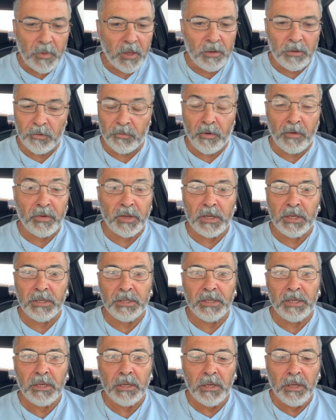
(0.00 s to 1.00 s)
It's very
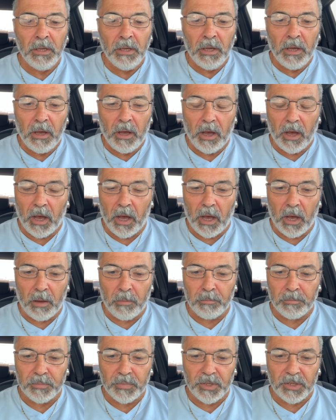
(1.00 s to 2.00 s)
easy.
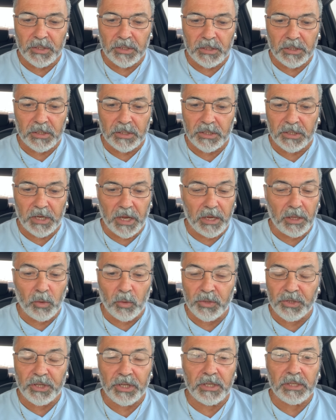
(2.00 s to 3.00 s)
Um, just say,
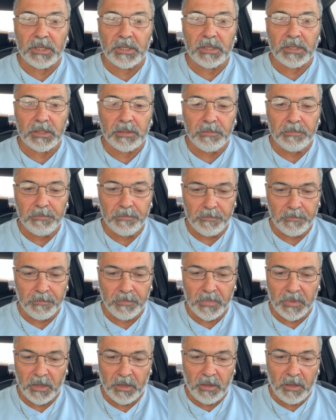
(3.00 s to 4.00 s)
Lord Jesus,
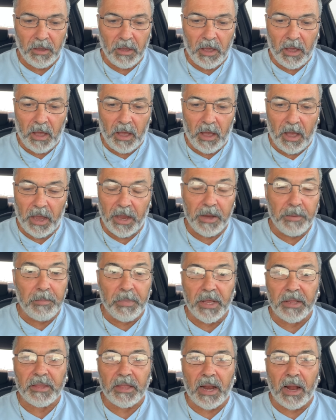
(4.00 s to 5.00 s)
I
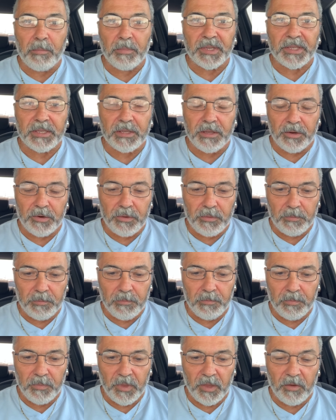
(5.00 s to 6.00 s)
admit that I'm a sinner.
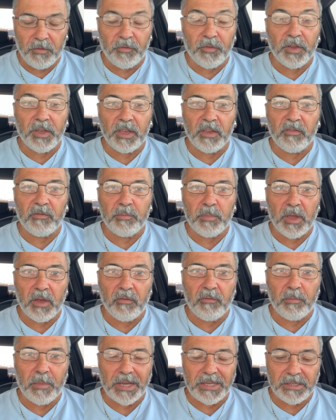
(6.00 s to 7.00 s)
Forgive me
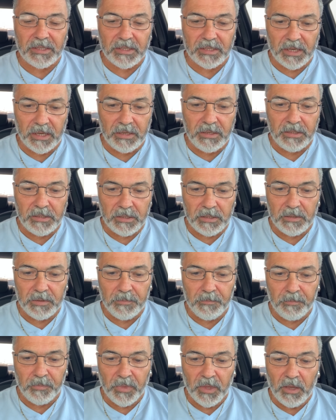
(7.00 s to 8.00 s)
of my sins.
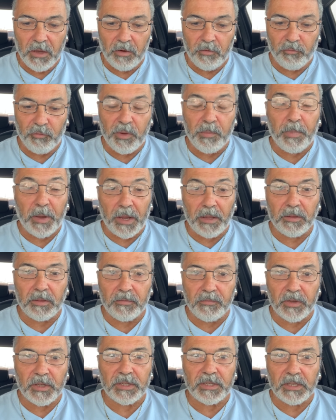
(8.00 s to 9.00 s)
Repent
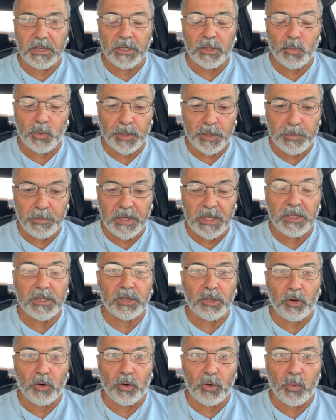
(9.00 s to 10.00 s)
of your sins, which means
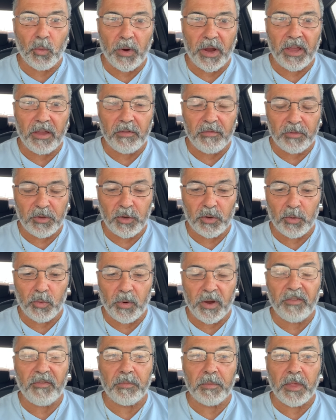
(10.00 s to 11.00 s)
turn away. Turn
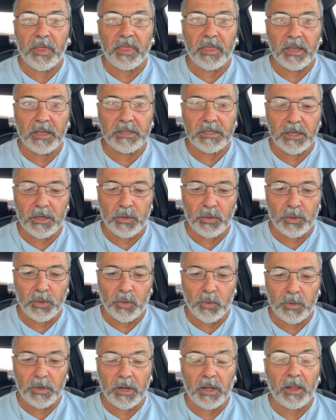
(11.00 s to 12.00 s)
away from the things that you are
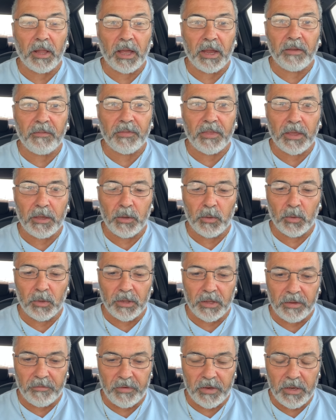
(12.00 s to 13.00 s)
doing, the life that you are
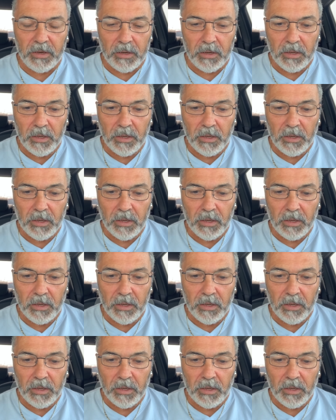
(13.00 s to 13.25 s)
living,